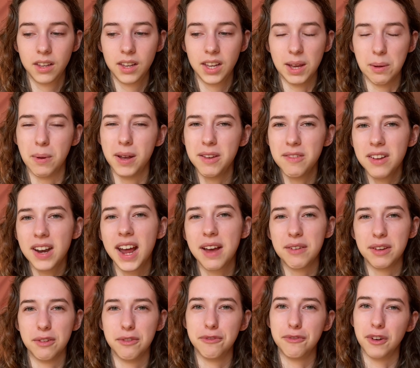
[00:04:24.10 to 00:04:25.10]
am I even
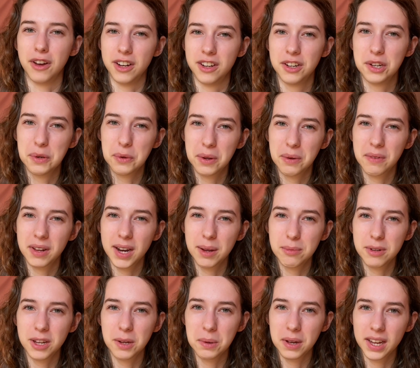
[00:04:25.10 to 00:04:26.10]
having fun doing what I'm
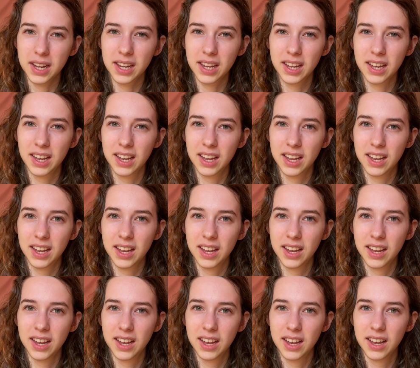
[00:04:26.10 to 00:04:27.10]
doing?
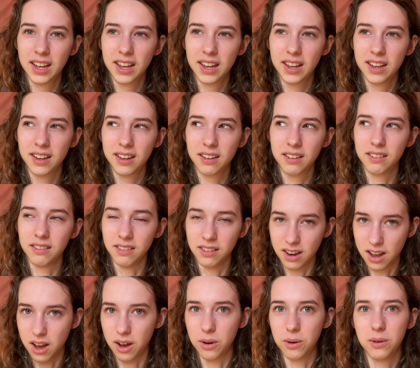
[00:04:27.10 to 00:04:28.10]

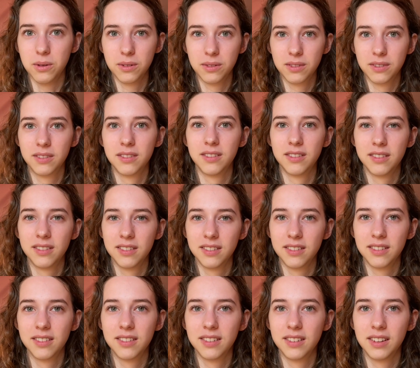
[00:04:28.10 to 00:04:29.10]
No.
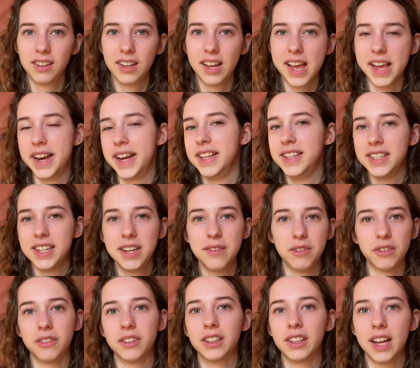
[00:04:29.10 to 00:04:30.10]
And I didn't
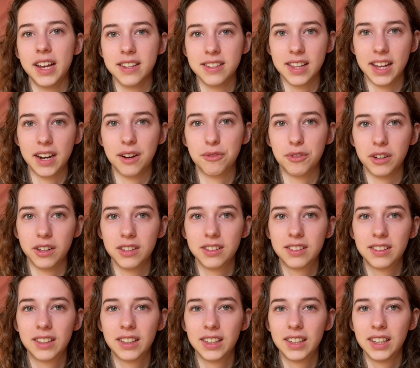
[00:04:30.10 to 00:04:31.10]
even realize that at
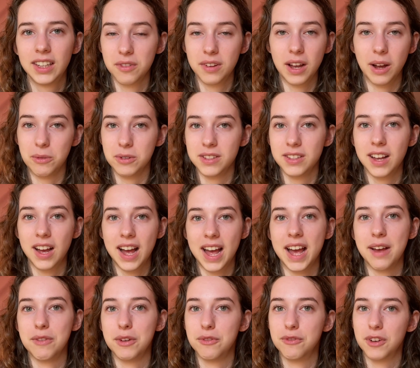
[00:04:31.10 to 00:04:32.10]
first. I was not
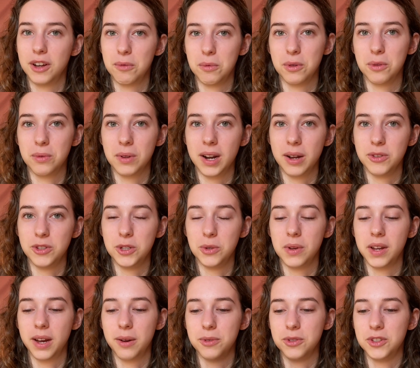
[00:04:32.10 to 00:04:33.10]
having fun with what I was
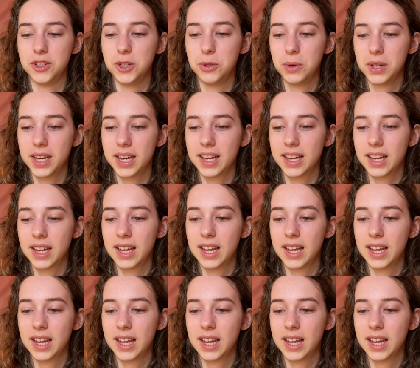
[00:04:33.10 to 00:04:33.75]
doing. I was doing it